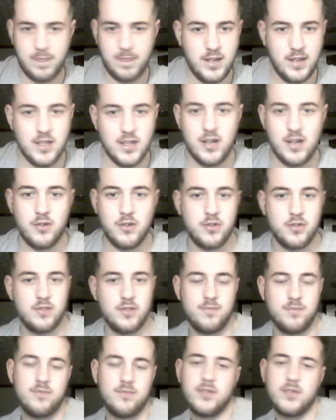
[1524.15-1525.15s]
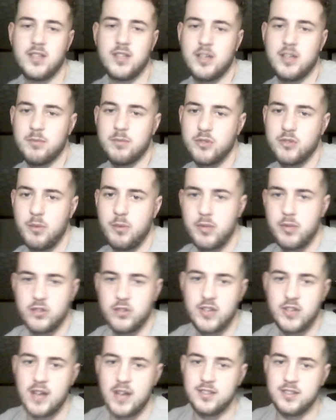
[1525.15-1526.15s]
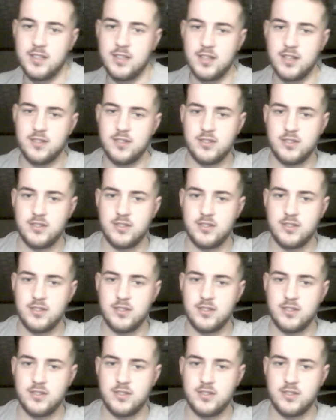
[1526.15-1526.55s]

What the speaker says: you know, keep on top of your tactics.